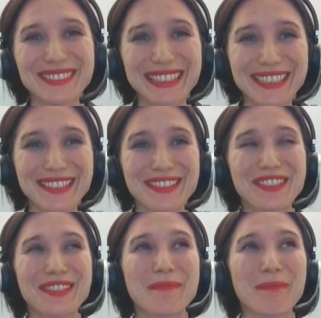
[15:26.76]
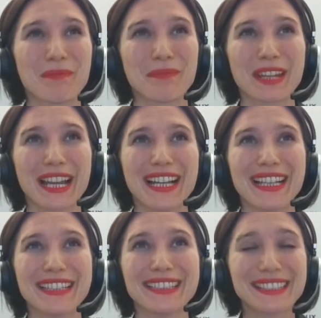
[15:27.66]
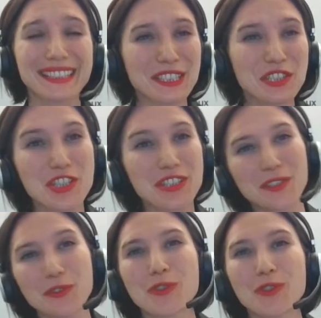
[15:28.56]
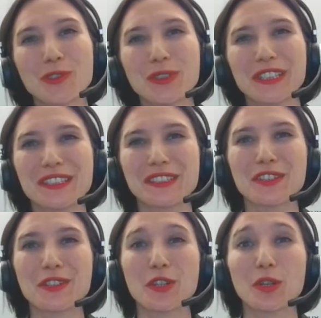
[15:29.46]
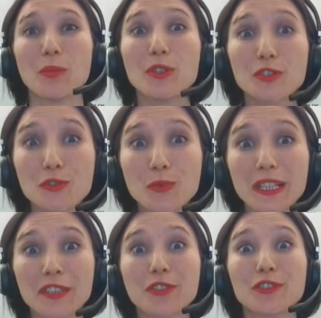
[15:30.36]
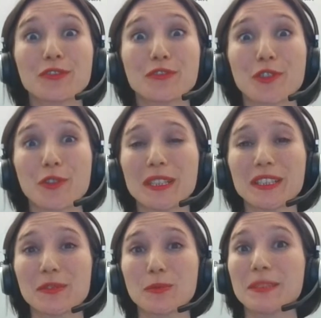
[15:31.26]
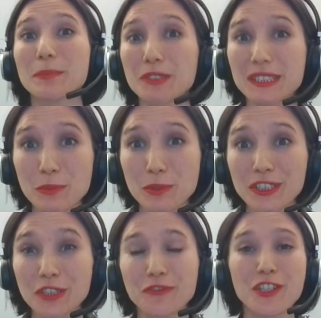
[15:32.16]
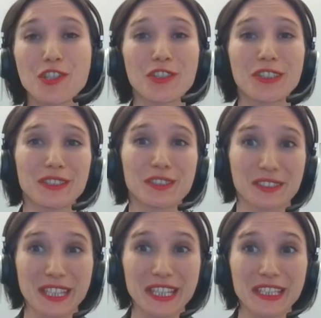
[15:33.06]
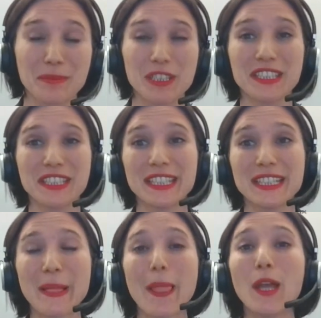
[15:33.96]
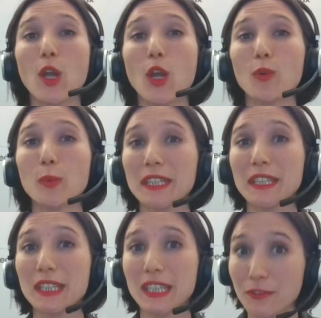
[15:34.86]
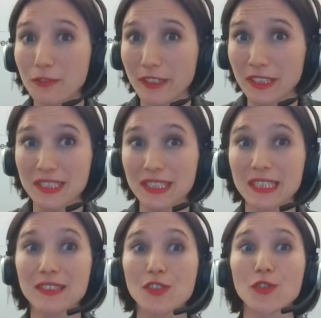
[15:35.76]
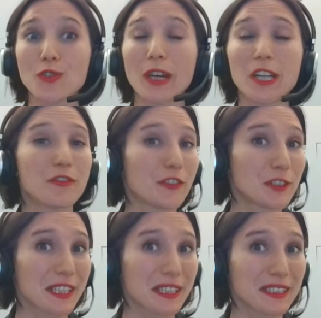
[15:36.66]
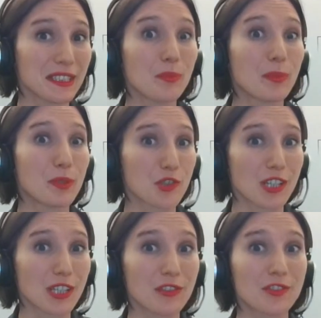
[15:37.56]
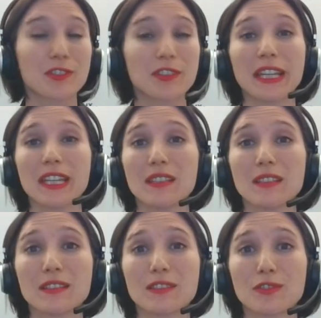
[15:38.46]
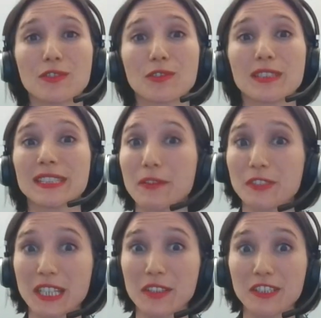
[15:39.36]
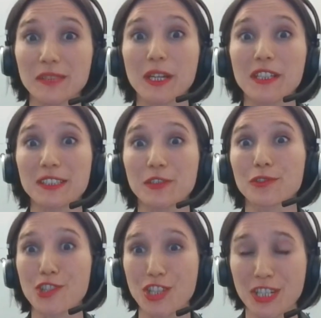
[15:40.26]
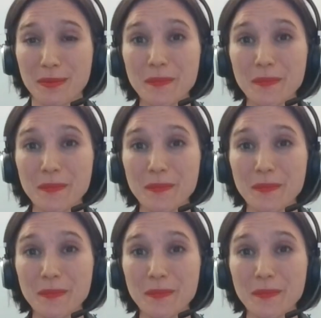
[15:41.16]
and I think JCDecaux is most well known for its responsible innovation and sustainability. We invented the advertising bus shelter and the self-service bicycle gym,